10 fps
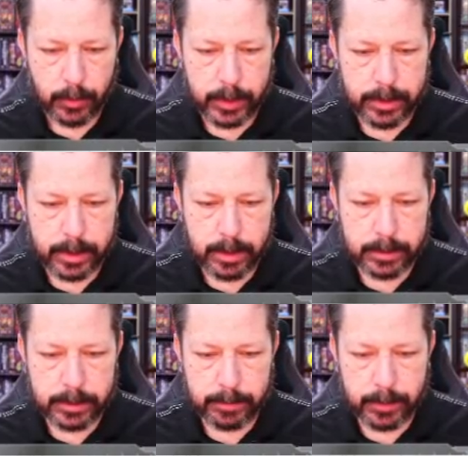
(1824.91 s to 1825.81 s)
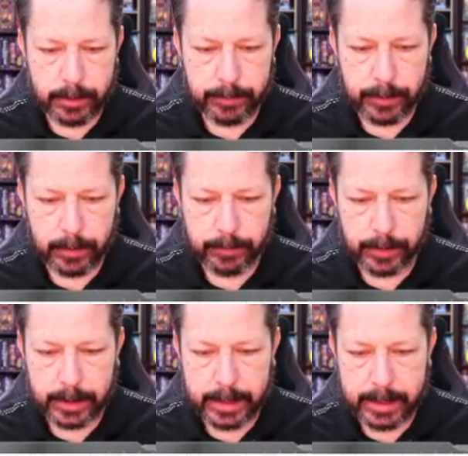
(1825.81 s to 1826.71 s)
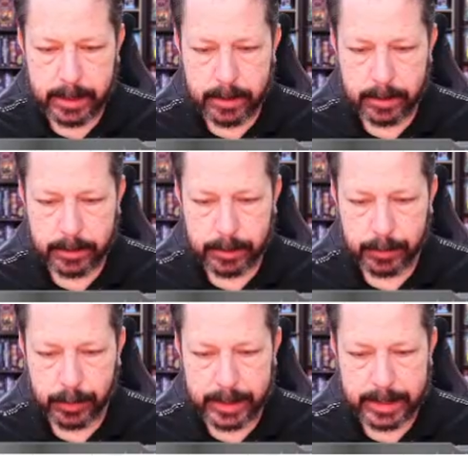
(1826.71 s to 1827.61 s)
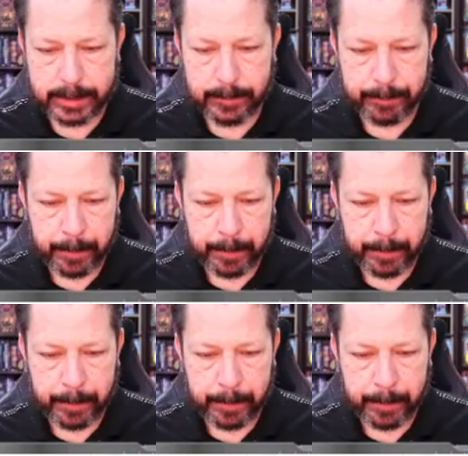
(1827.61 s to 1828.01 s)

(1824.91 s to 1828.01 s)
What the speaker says: When you go to move over here to print,